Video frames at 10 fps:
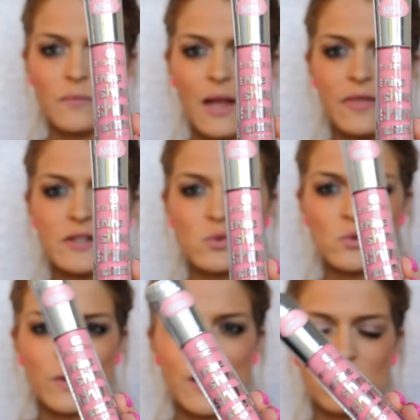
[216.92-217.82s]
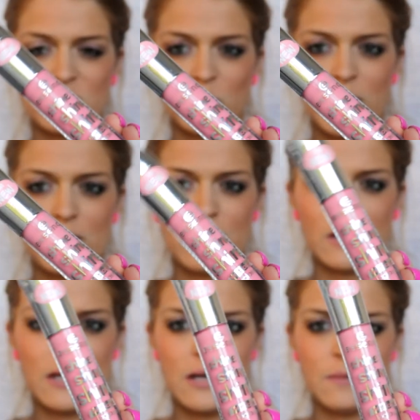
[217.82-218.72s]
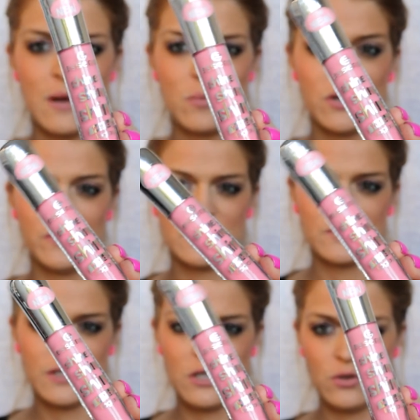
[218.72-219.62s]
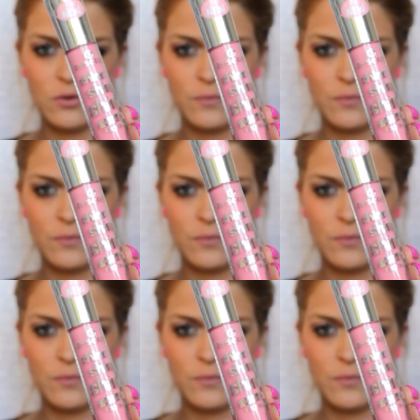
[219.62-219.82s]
And this was what I was wearing in my previous video.